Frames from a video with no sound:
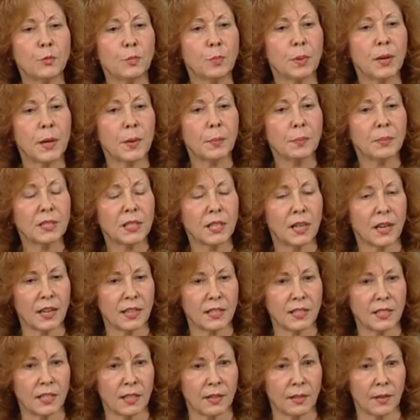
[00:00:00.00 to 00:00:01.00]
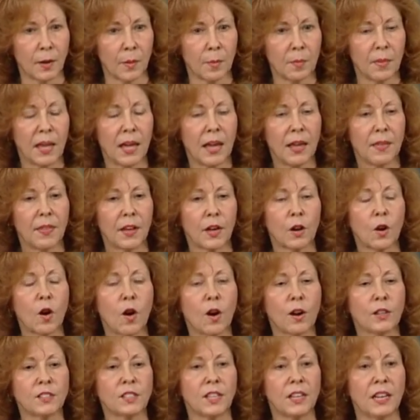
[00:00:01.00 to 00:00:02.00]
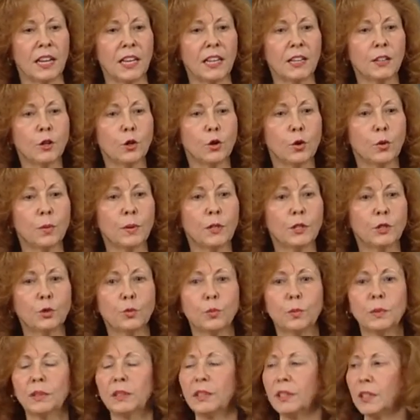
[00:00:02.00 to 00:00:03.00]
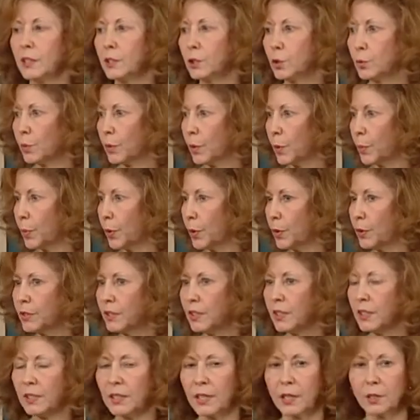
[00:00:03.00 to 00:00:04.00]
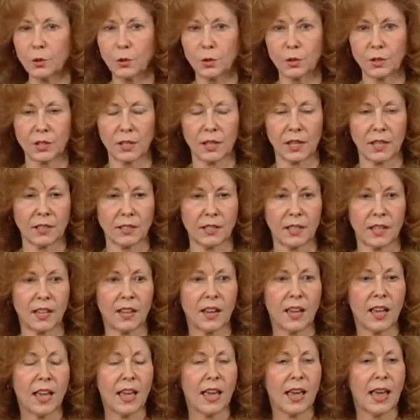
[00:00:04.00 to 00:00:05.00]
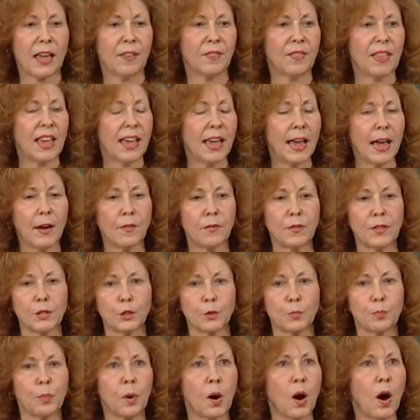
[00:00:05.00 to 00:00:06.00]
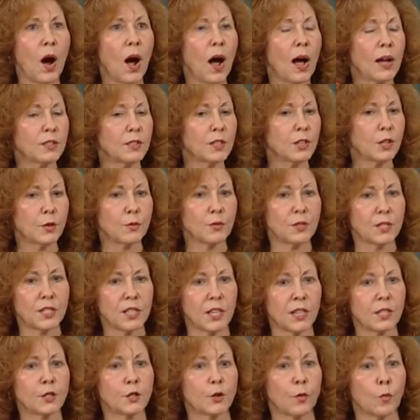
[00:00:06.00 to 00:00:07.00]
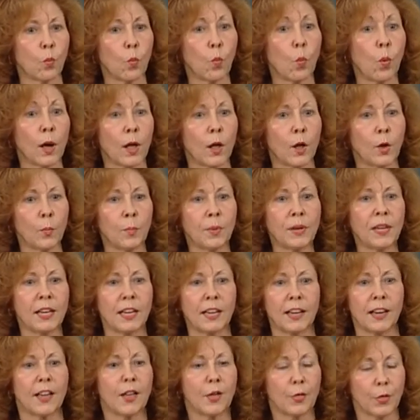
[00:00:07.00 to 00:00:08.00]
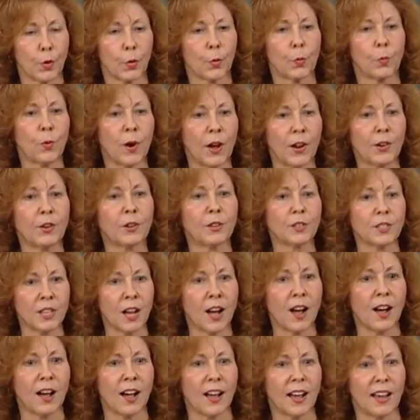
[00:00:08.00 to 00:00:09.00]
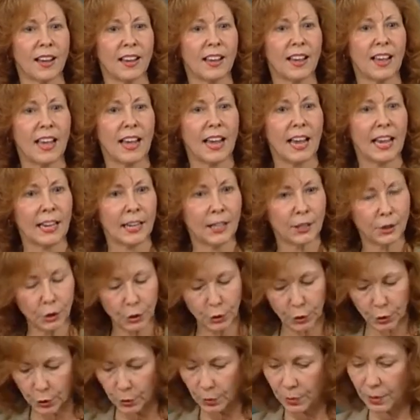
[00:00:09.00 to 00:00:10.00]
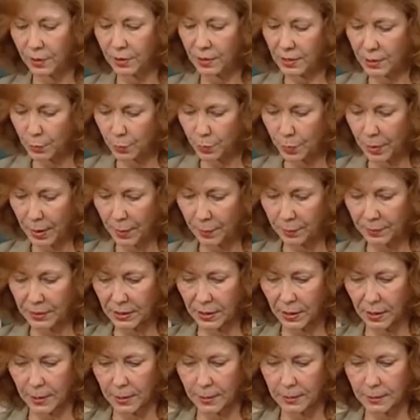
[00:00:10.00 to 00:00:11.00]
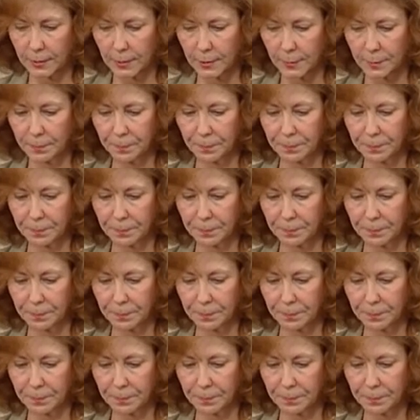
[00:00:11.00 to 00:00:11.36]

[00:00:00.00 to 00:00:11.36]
peptides in them that cause an increased release when the person is exercising, and they have this positive sense of well-being, the runner's high, and it's due to these peptides.